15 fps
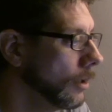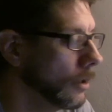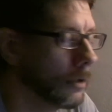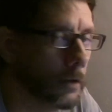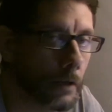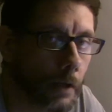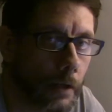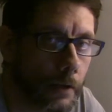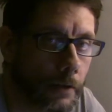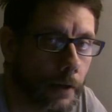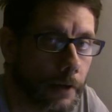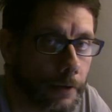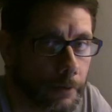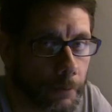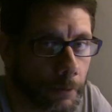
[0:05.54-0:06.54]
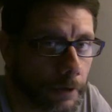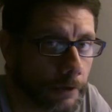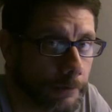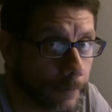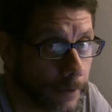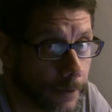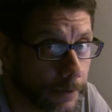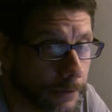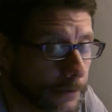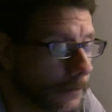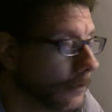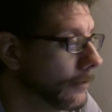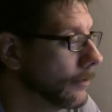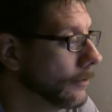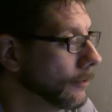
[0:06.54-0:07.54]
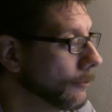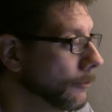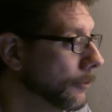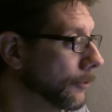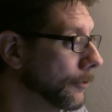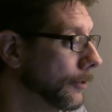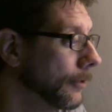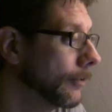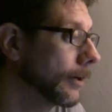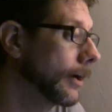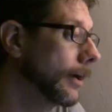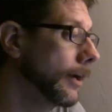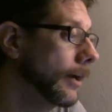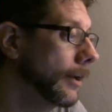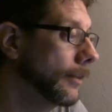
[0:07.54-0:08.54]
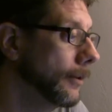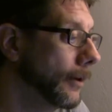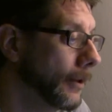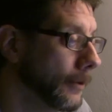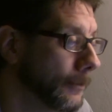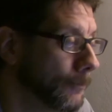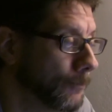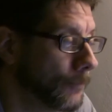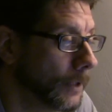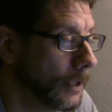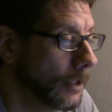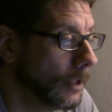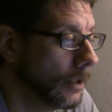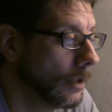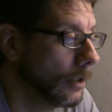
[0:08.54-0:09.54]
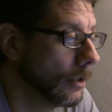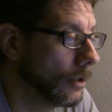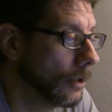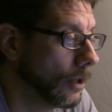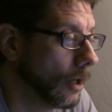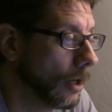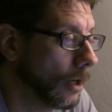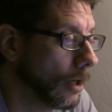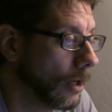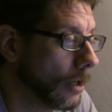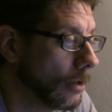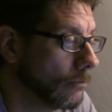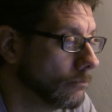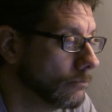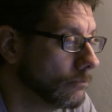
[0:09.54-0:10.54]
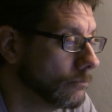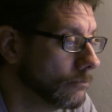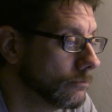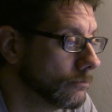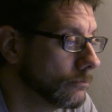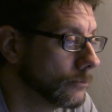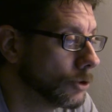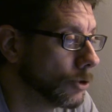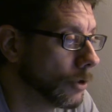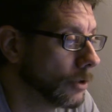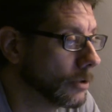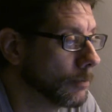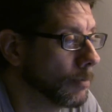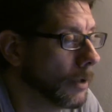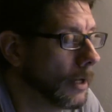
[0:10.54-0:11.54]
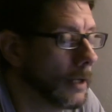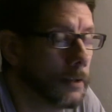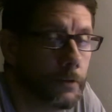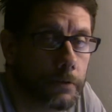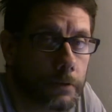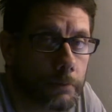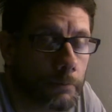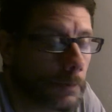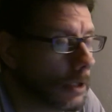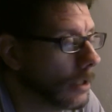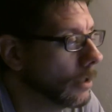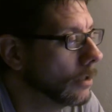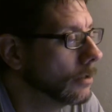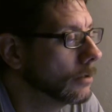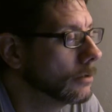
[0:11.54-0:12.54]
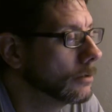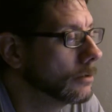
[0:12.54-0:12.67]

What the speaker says: to get it done in 12 minutes. We'll see if I can get it done. So I supplied some